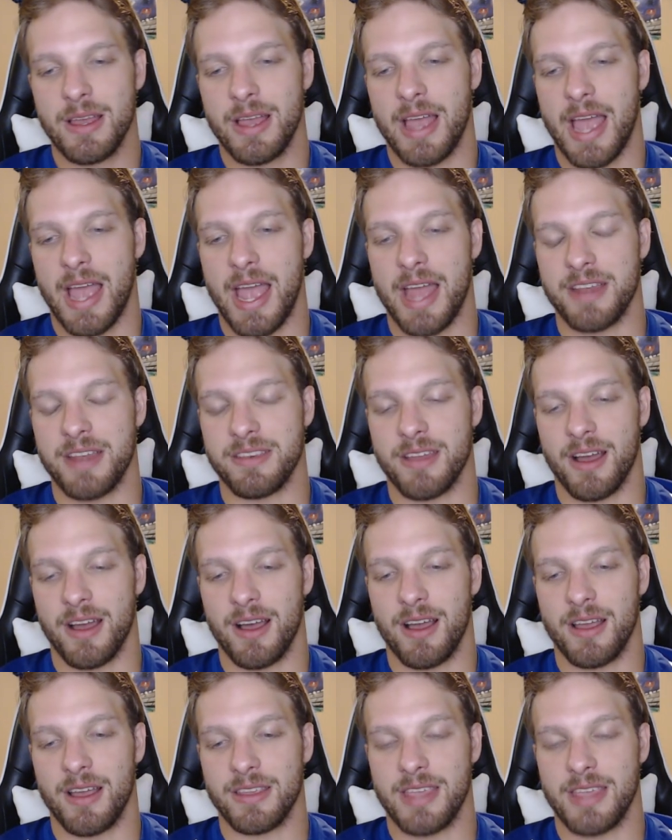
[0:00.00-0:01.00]
And
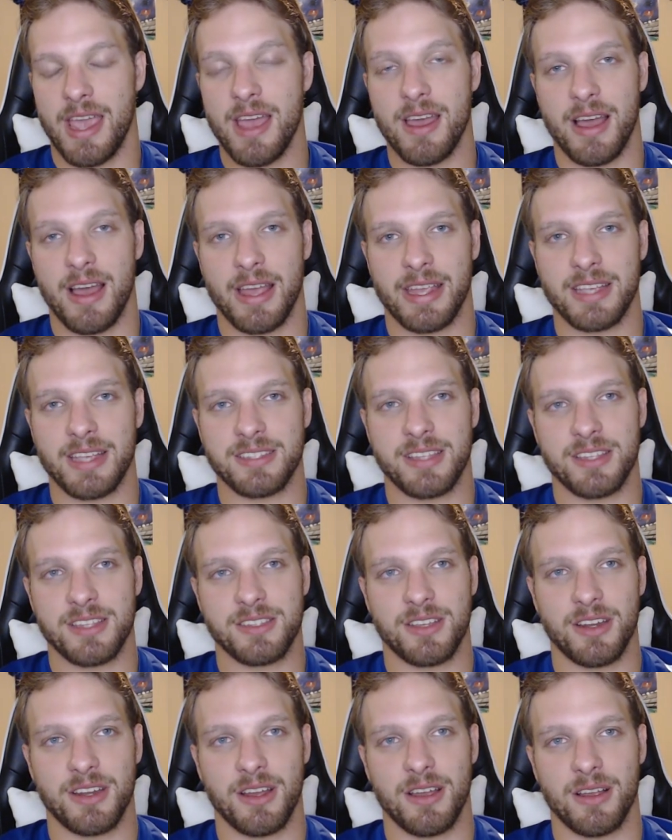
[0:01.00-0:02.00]
I guess that's
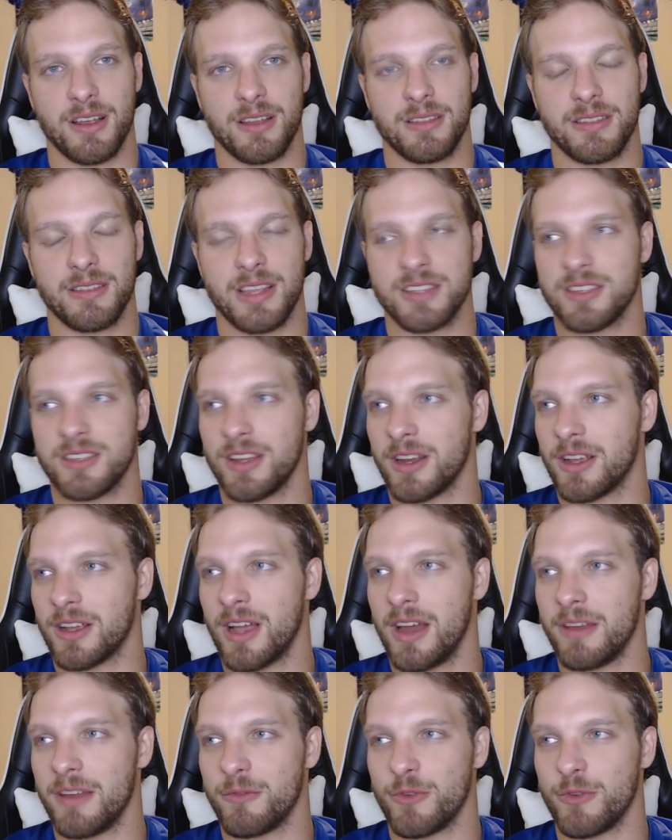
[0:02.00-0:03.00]
gonna
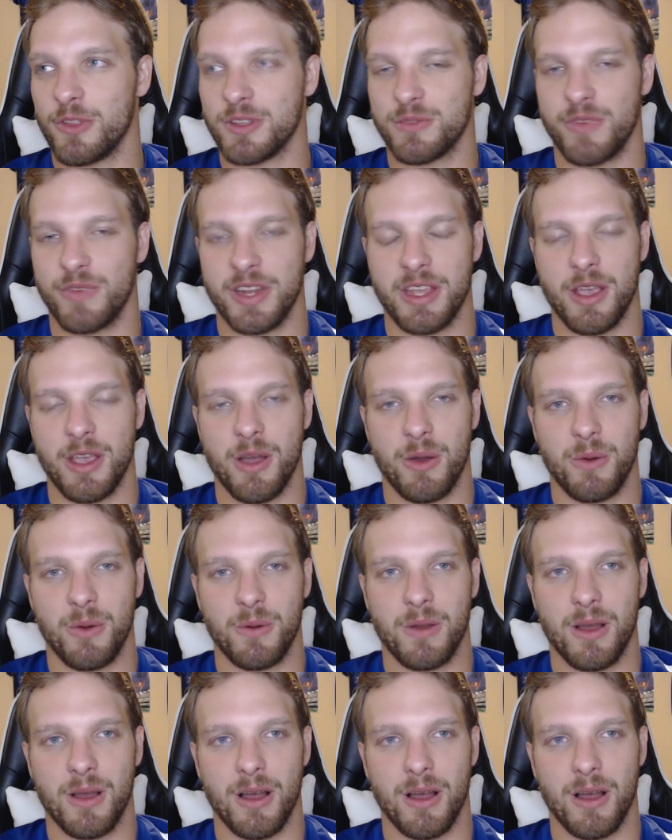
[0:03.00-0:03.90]
cut it for this video.